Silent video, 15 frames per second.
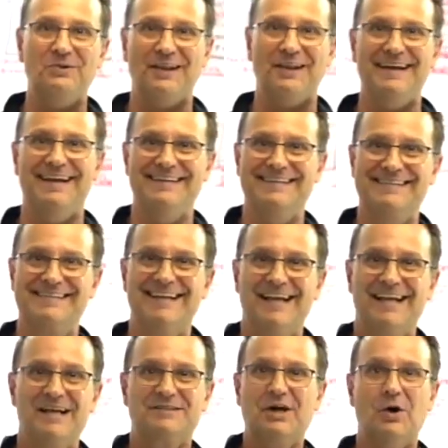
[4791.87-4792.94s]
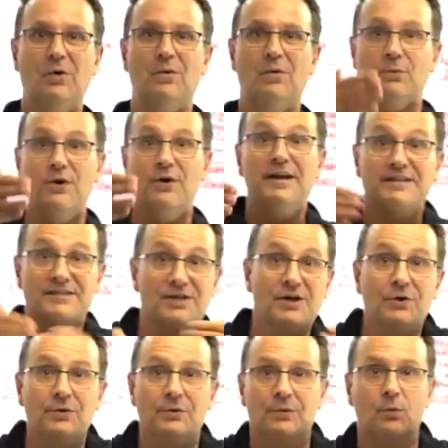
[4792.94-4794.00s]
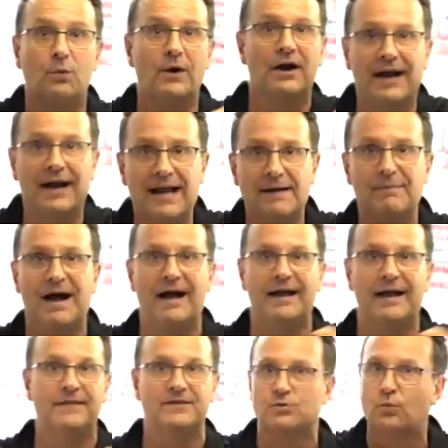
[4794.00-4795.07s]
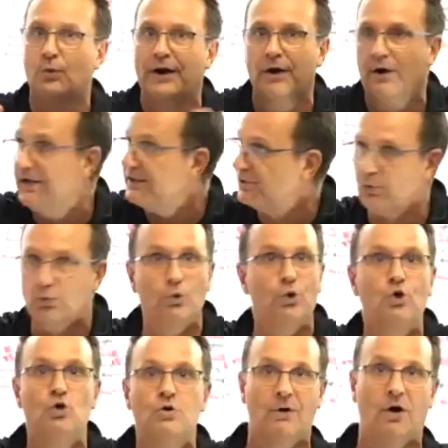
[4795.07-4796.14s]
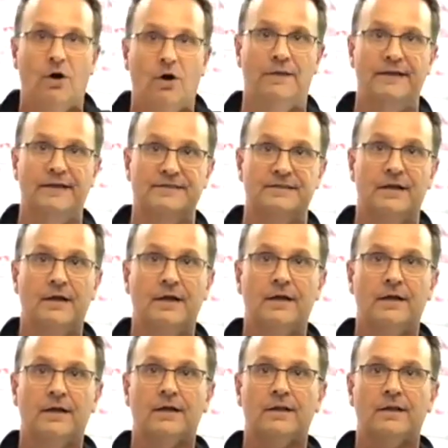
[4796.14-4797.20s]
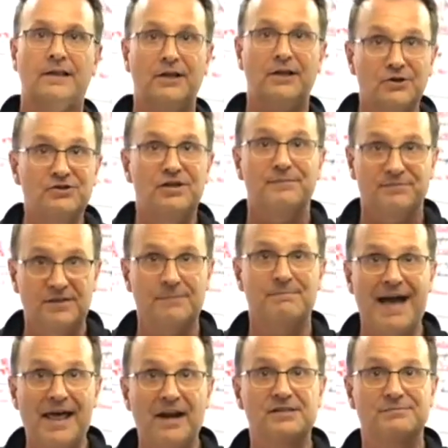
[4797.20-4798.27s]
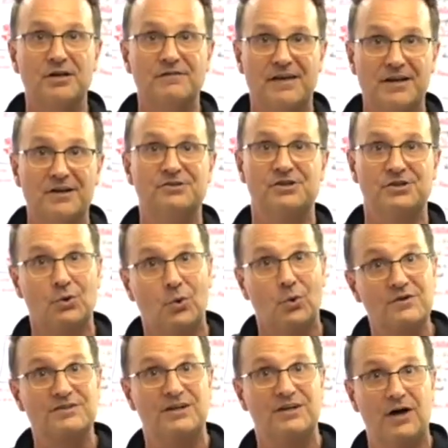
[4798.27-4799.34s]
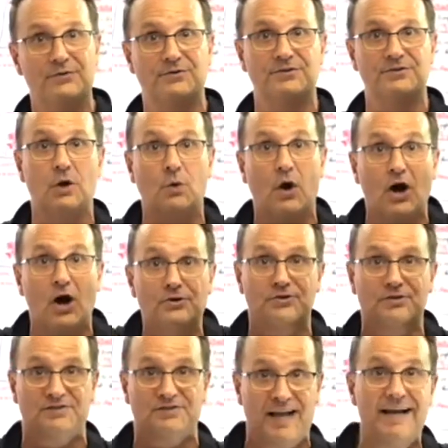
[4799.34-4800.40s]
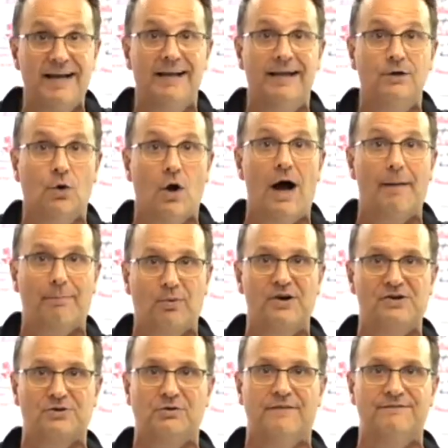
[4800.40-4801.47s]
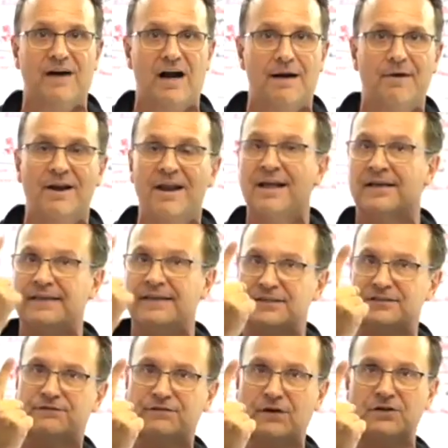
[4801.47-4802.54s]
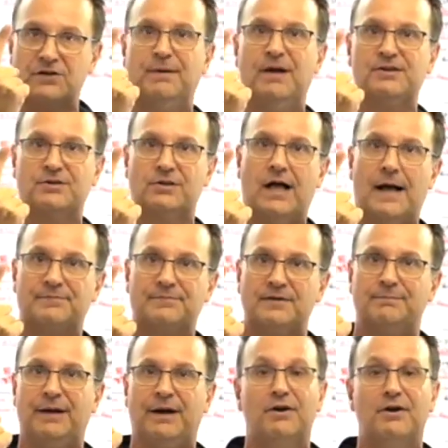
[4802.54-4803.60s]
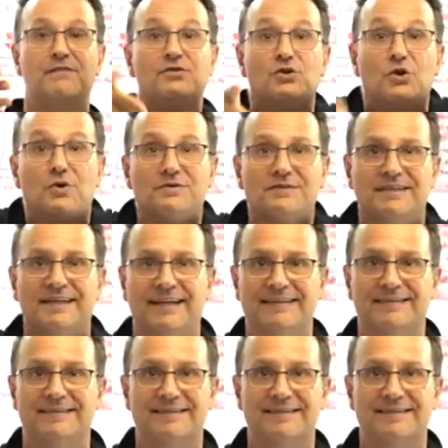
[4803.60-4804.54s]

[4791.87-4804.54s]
lens. So reattune. Where am I in this? Where is the room on this? Leadership's the management of energy, yours and others. So understanding your operational environment, that's the first special ops imperative. Use it